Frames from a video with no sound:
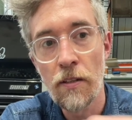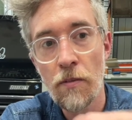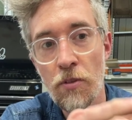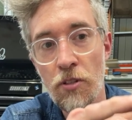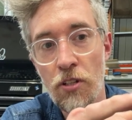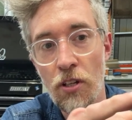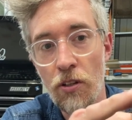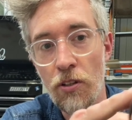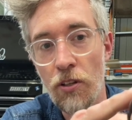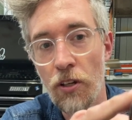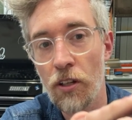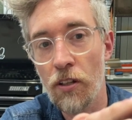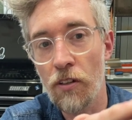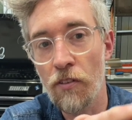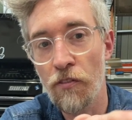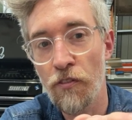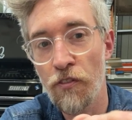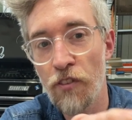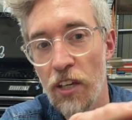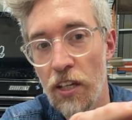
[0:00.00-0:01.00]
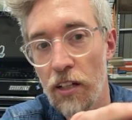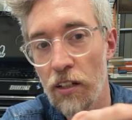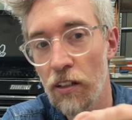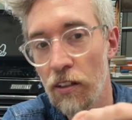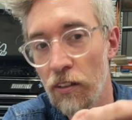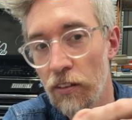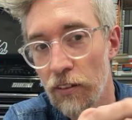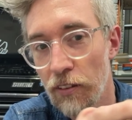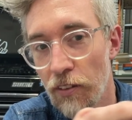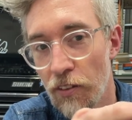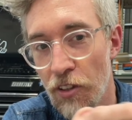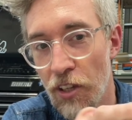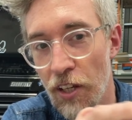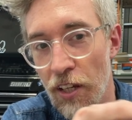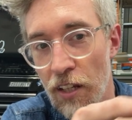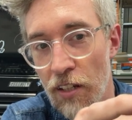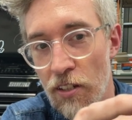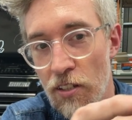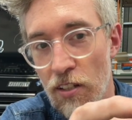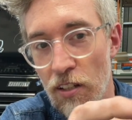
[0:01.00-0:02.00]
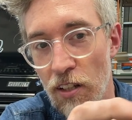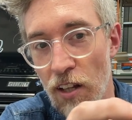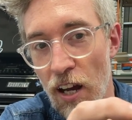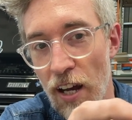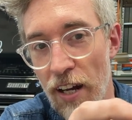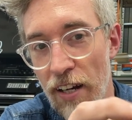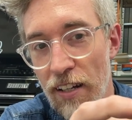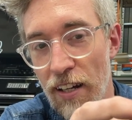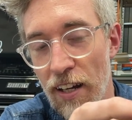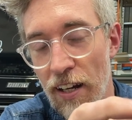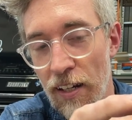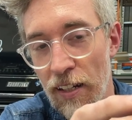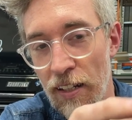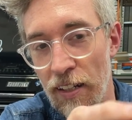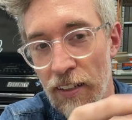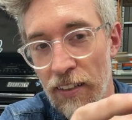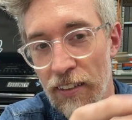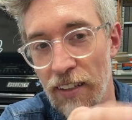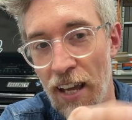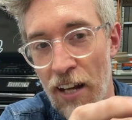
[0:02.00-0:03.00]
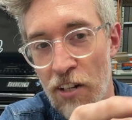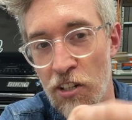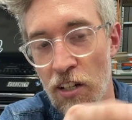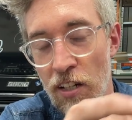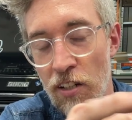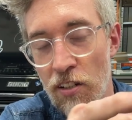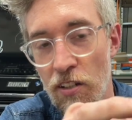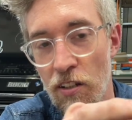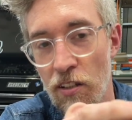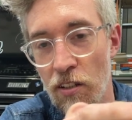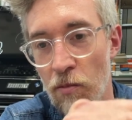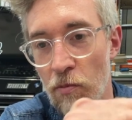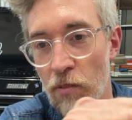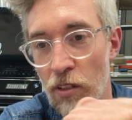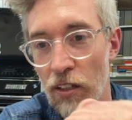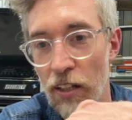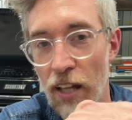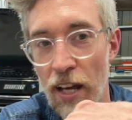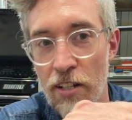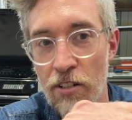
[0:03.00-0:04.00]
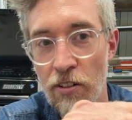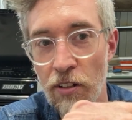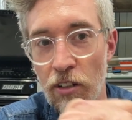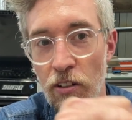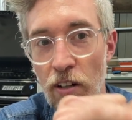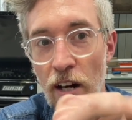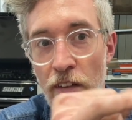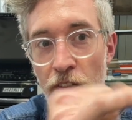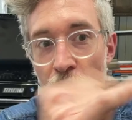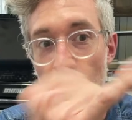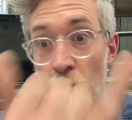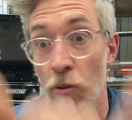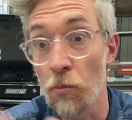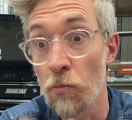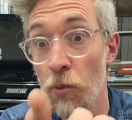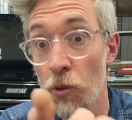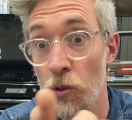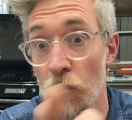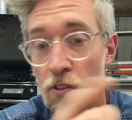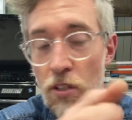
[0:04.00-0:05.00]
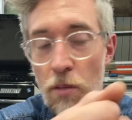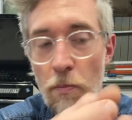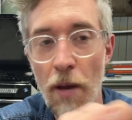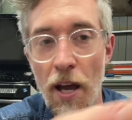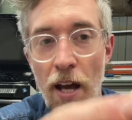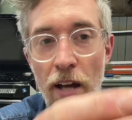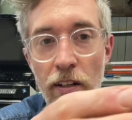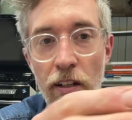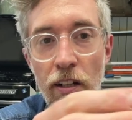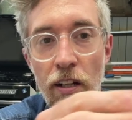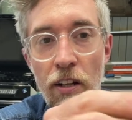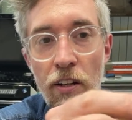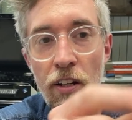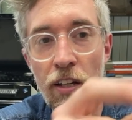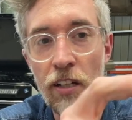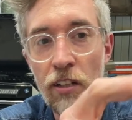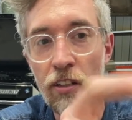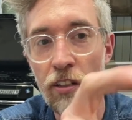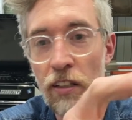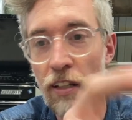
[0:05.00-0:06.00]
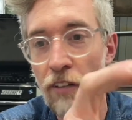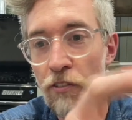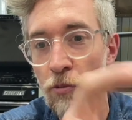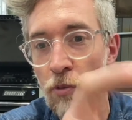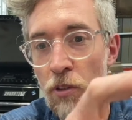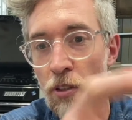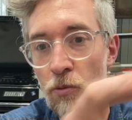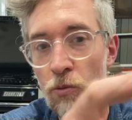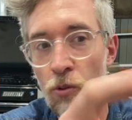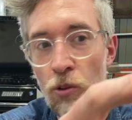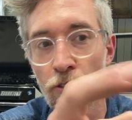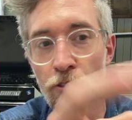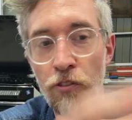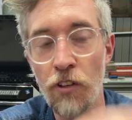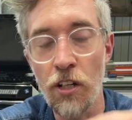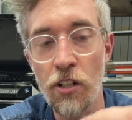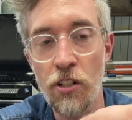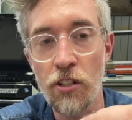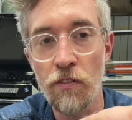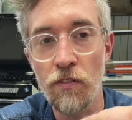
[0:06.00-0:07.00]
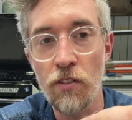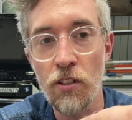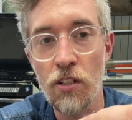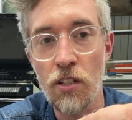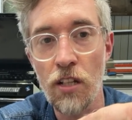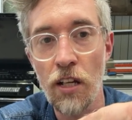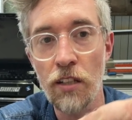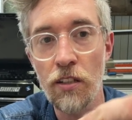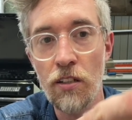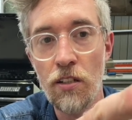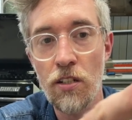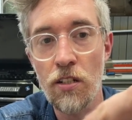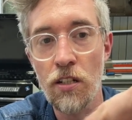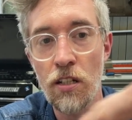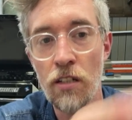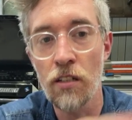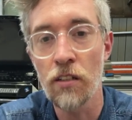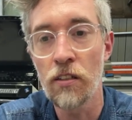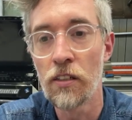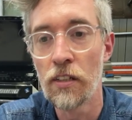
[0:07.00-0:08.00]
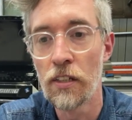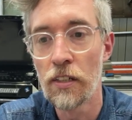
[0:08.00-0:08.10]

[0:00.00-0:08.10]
So you can feel the slight etching. So the laser engraving removes the powder coating and you're left with the raw finish of the stainless steel.